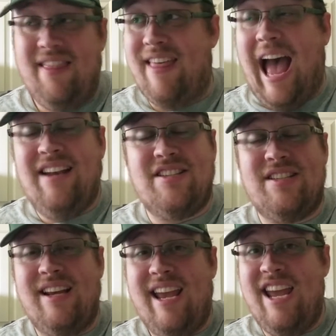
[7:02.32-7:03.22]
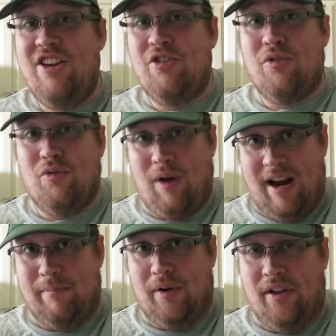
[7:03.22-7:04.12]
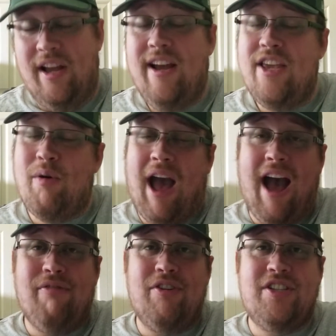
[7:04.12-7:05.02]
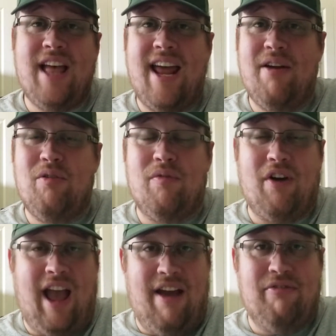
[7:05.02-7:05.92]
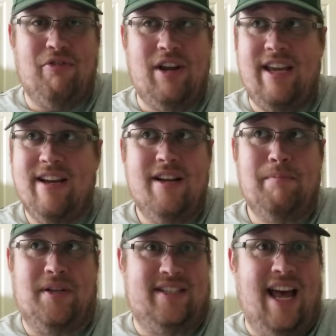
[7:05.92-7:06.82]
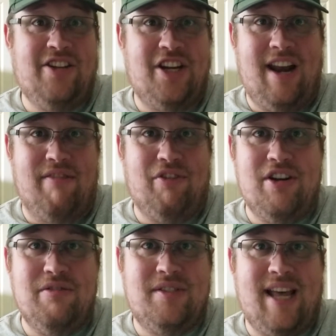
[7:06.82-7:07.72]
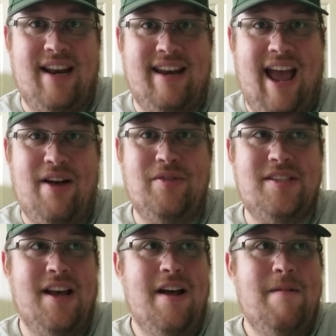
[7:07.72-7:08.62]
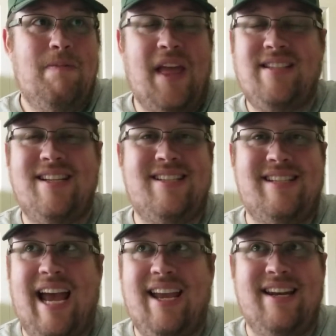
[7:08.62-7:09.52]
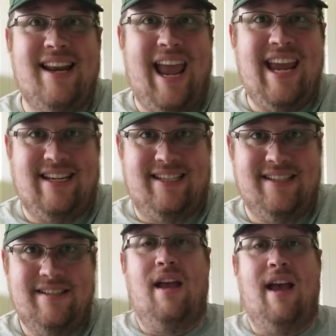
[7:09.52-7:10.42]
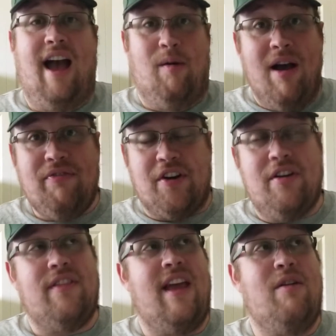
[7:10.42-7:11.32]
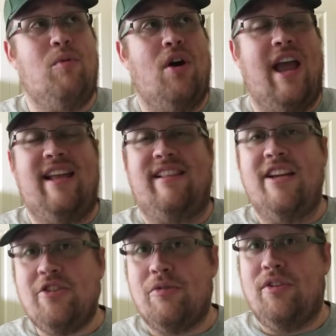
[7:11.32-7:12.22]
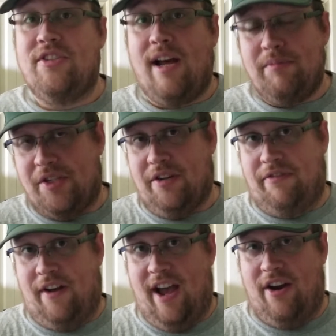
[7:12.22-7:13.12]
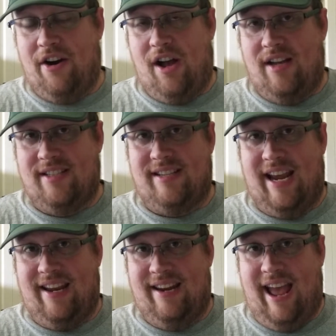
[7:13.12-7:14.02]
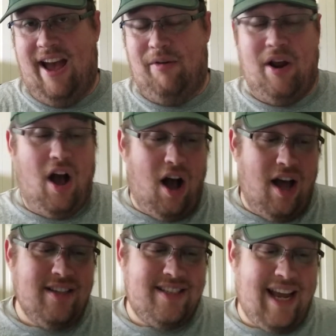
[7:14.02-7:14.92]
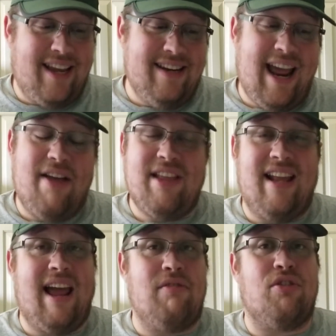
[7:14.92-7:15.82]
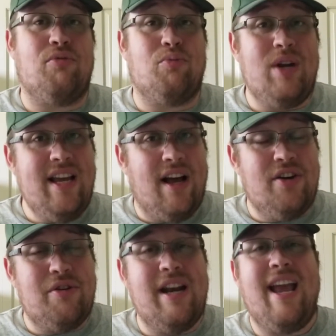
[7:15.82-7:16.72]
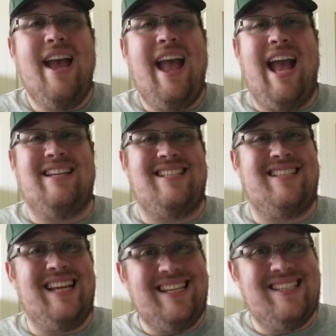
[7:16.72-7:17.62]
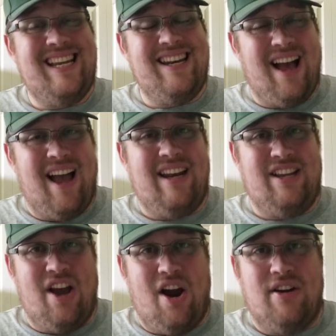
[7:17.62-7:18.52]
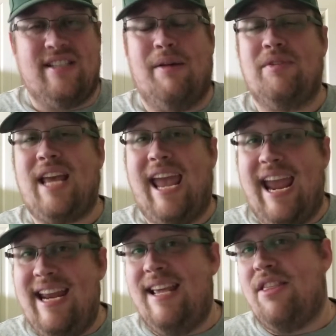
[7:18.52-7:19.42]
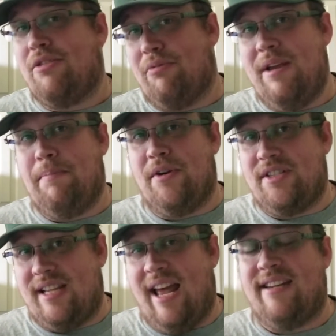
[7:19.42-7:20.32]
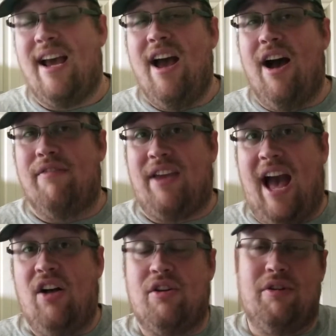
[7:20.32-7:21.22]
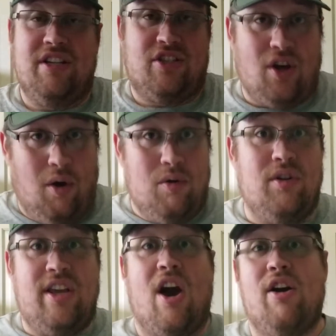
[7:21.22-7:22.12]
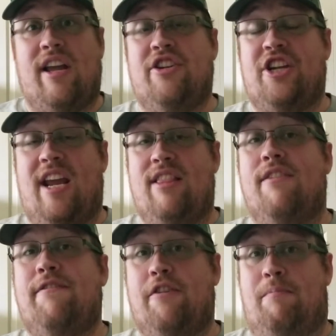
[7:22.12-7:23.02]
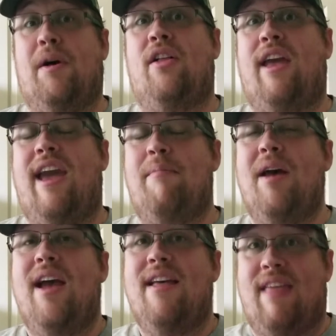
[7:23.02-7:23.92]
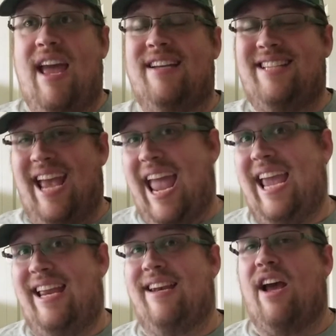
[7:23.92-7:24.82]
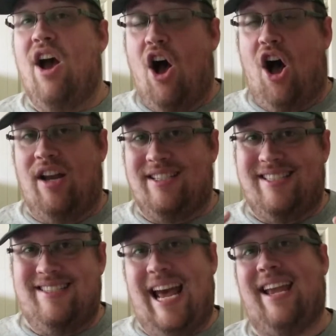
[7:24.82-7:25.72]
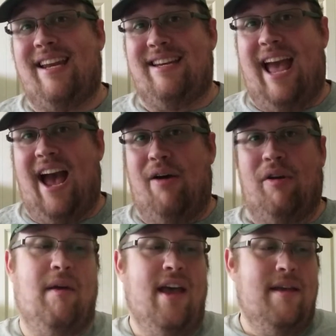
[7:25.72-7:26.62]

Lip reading: That's incredible. You average that out over every possession, every new set of downs, that's a 2nd and 8. However, they were a literal dumpster fire on second down. On second down, they allowed 369 yards. That was 83% of Calgary's total yardage in the football game they attained on second down.